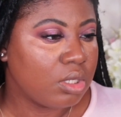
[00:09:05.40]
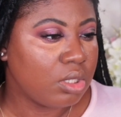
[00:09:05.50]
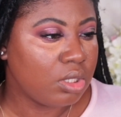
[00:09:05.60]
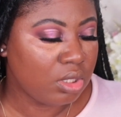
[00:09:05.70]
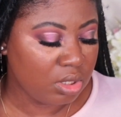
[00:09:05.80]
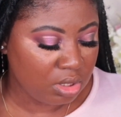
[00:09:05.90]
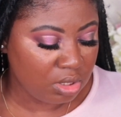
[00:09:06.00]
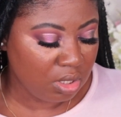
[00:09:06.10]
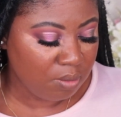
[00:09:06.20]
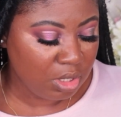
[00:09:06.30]
She's
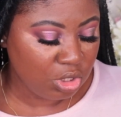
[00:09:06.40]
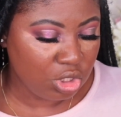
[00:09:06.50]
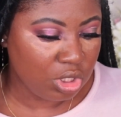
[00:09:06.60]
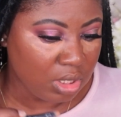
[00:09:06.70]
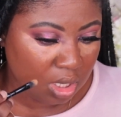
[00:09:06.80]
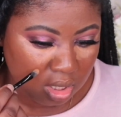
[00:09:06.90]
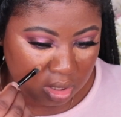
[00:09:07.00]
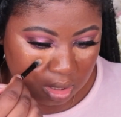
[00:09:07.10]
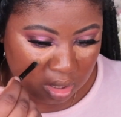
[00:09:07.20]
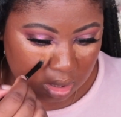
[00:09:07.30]
not much
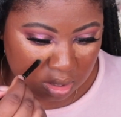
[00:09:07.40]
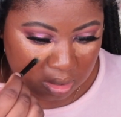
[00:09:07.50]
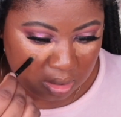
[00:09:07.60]
darker.